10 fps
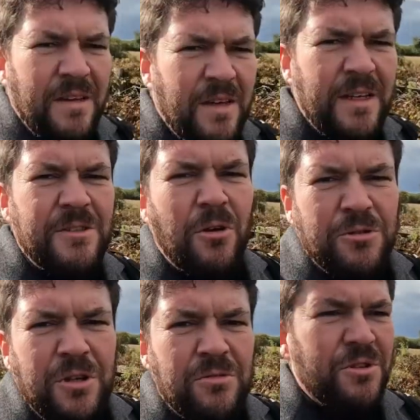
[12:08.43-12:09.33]
It is
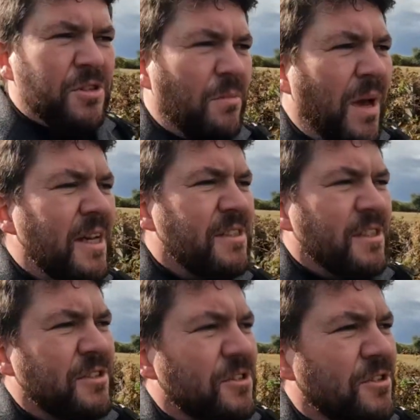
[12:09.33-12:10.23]
also just
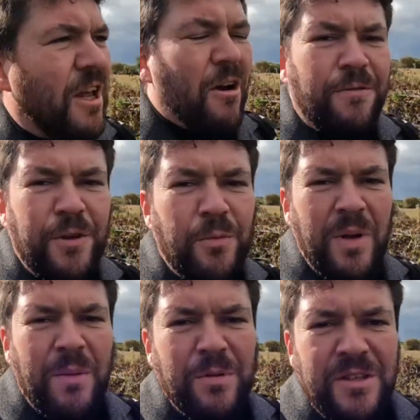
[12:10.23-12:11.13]
amazing just how few
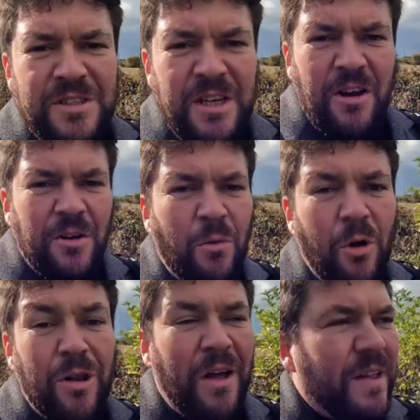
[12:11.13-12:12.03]
people you see on a
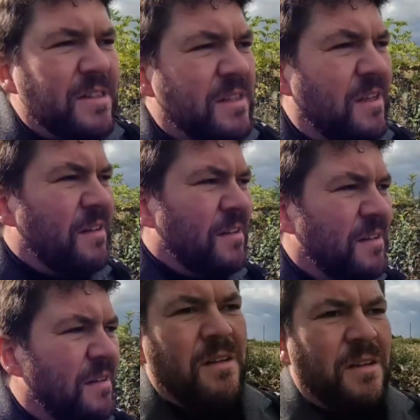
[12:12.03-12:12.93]
walk like this.
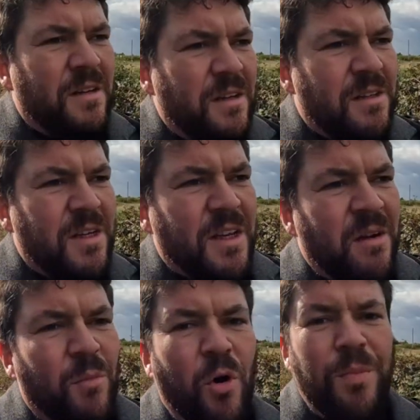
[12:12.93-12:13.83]
You think you'd
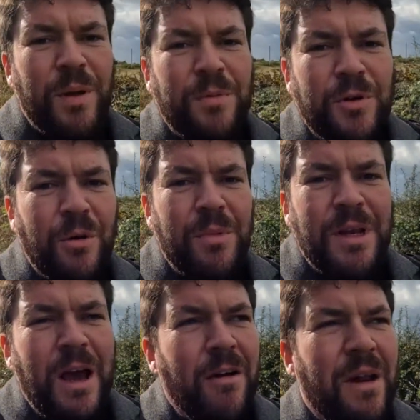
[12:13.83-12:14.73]
have more people coming
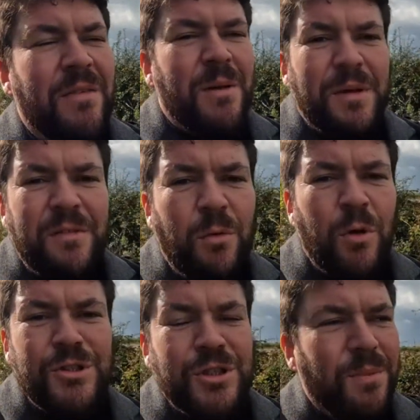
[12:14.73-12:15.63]
down, having a bit of a
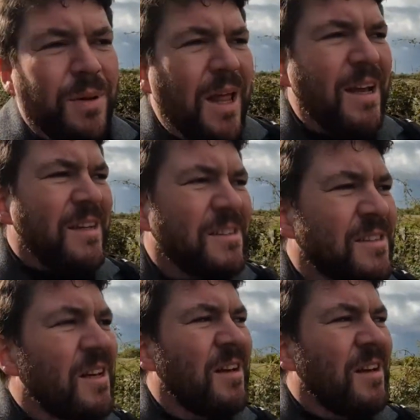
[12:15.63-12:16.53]
watch of the planes.